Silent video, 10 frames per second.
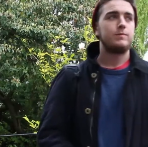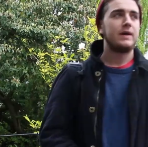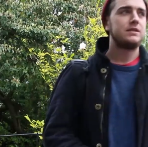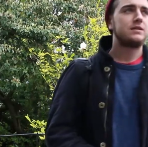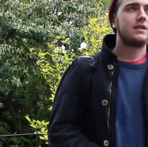
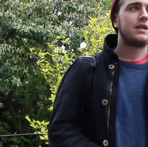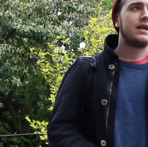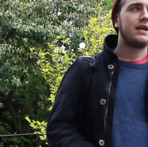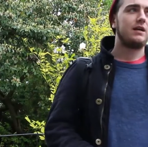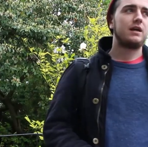
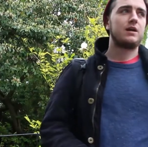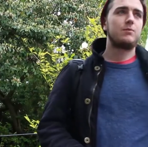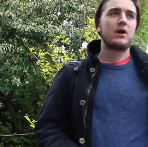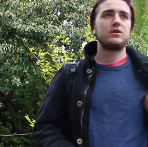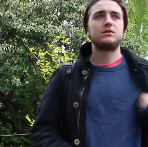Basically, in
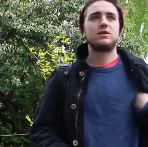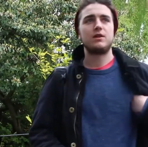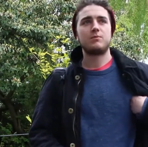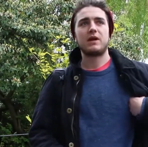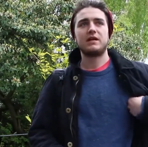comparison to
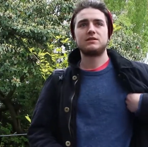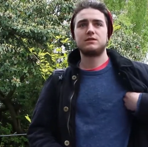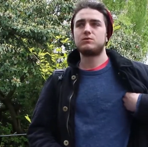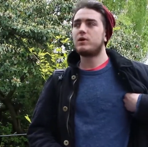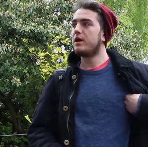other
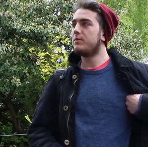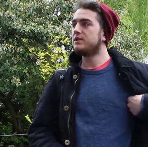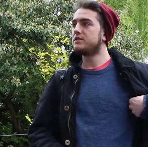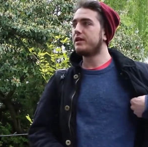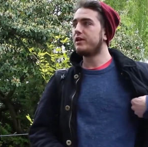places where I am,
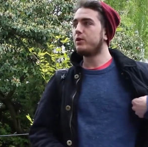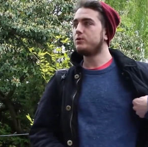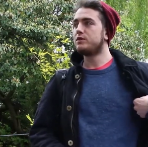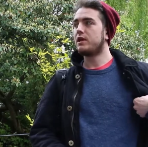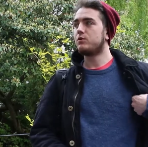I'd say no
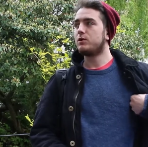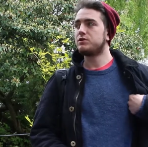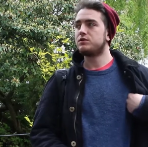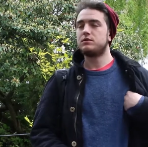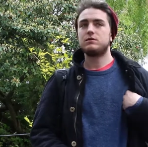to that
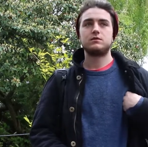question.